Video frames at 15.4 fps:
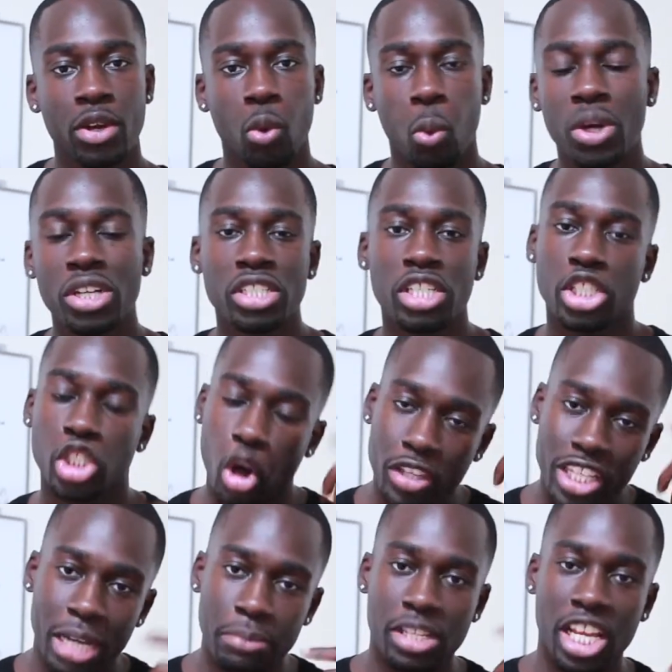What is the
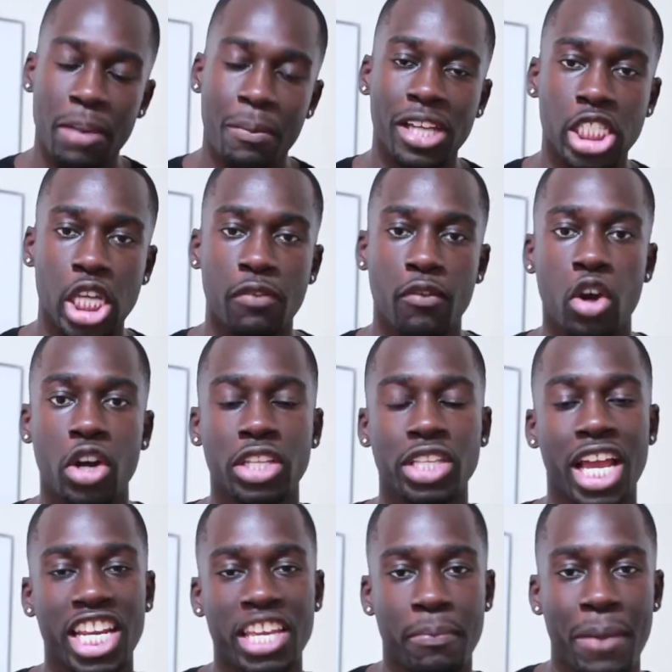story that I'm telling myself on a
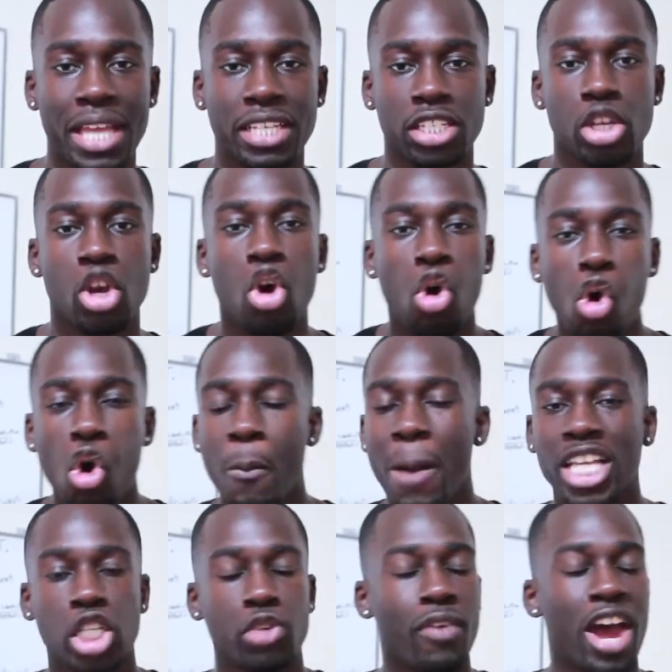daily basis? Who am
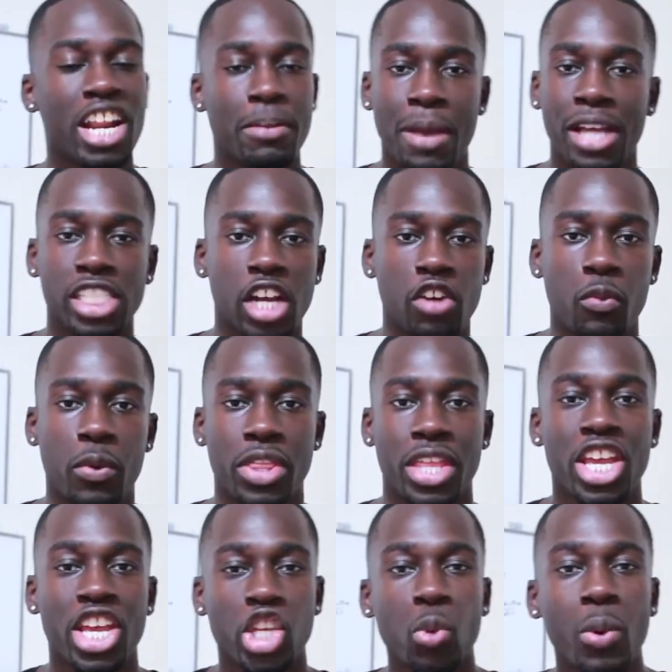I surrounding myself with?
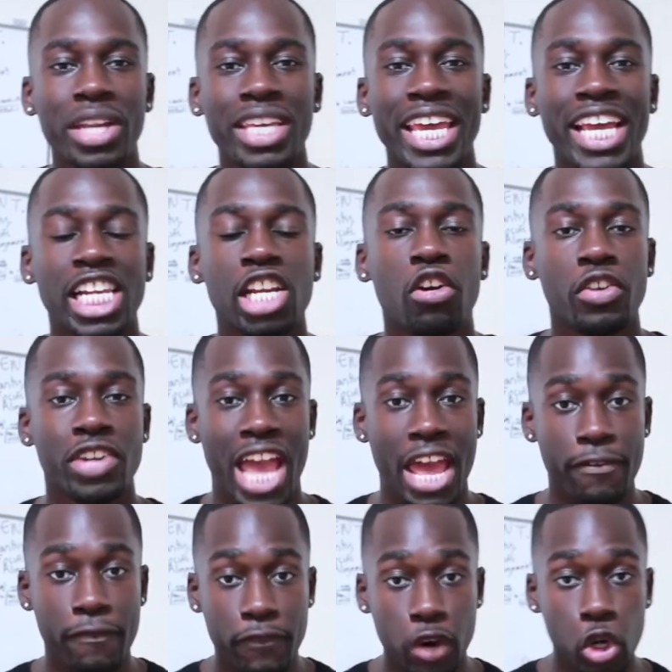You want to get clear on
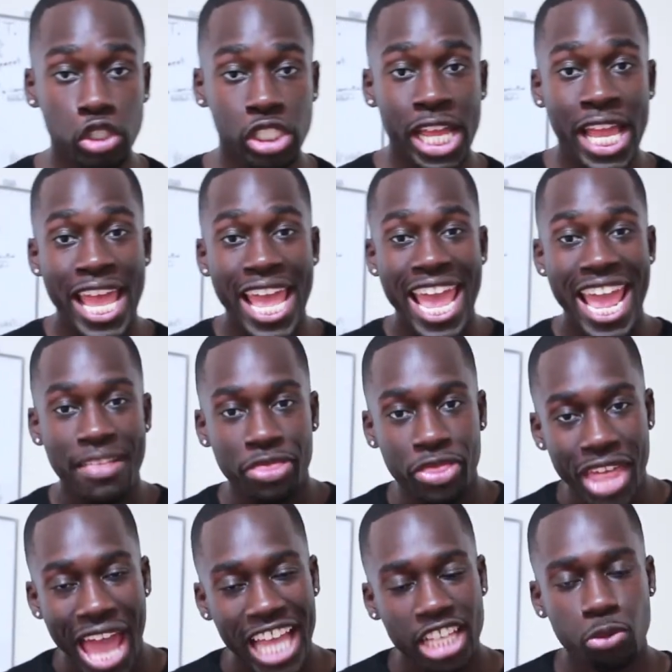that first, and
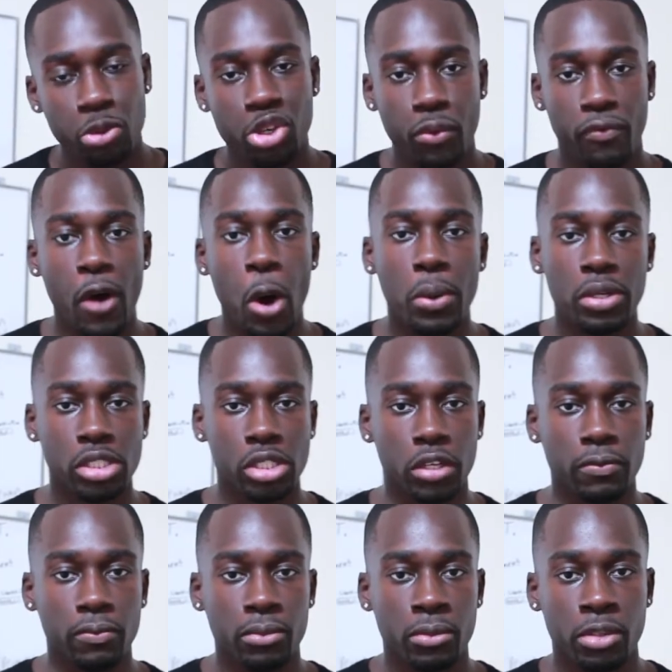that's what you focus
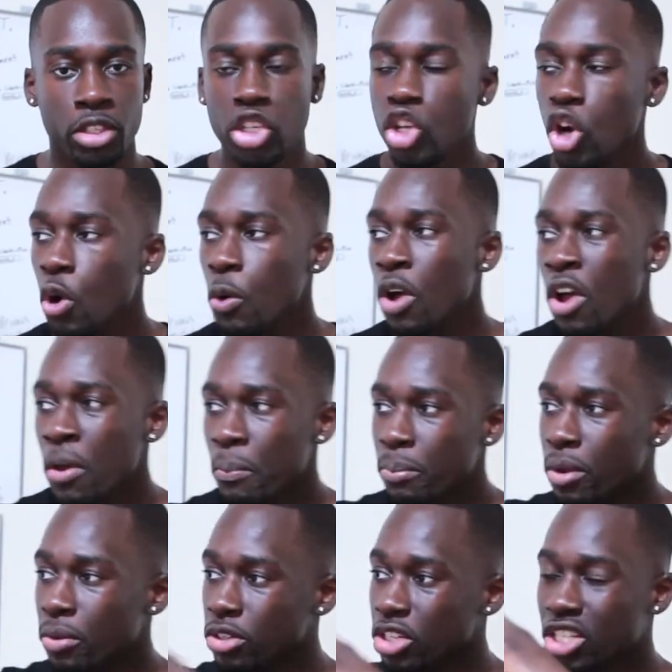on. You don't
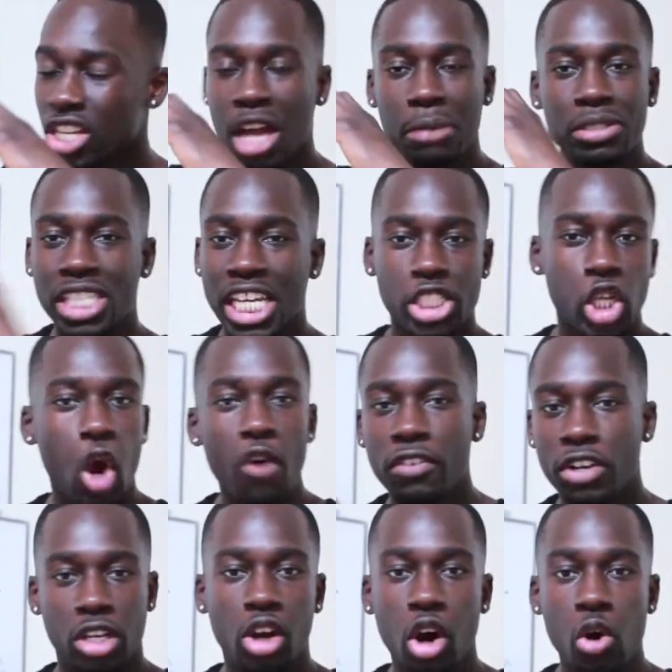just obsess
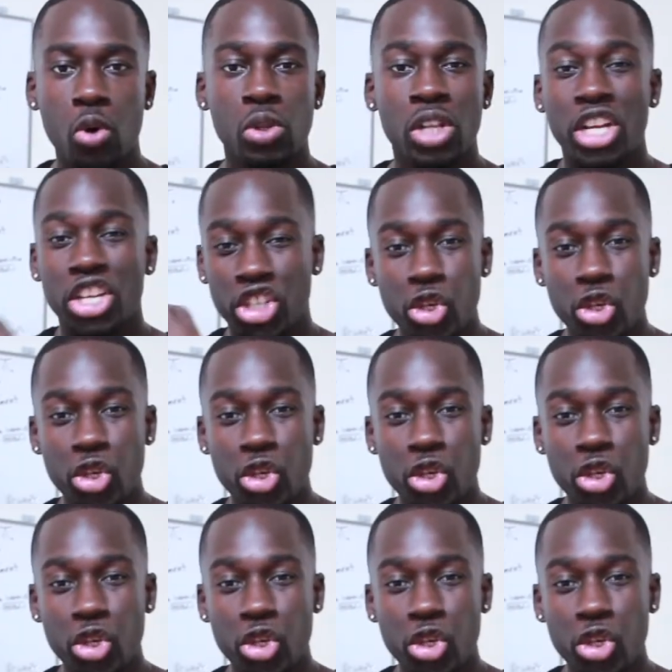over the goal.